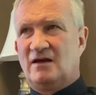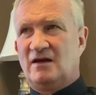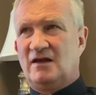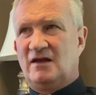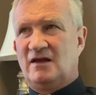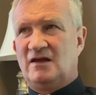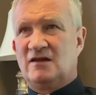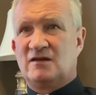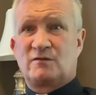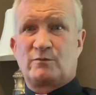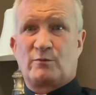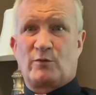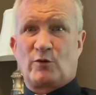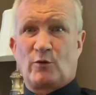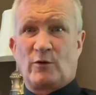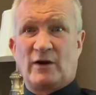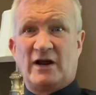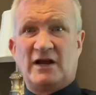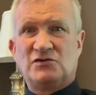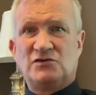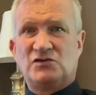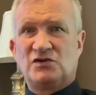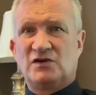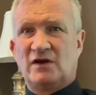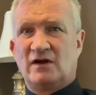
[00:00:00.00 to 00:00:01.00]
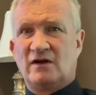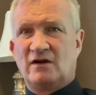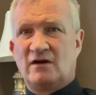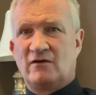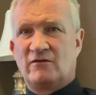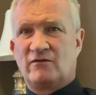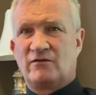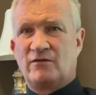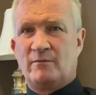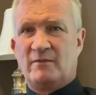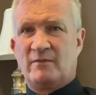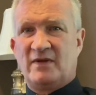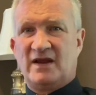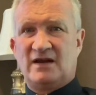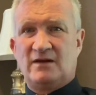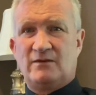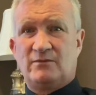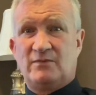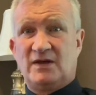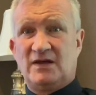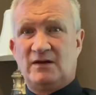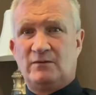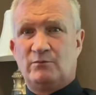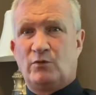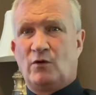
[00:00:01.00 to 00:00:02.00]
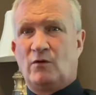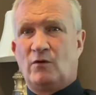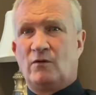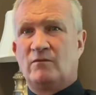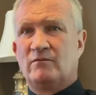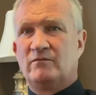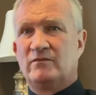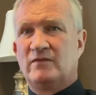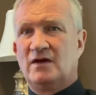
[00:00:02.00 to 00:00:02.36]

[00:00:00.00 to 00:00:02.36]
inspiration for many people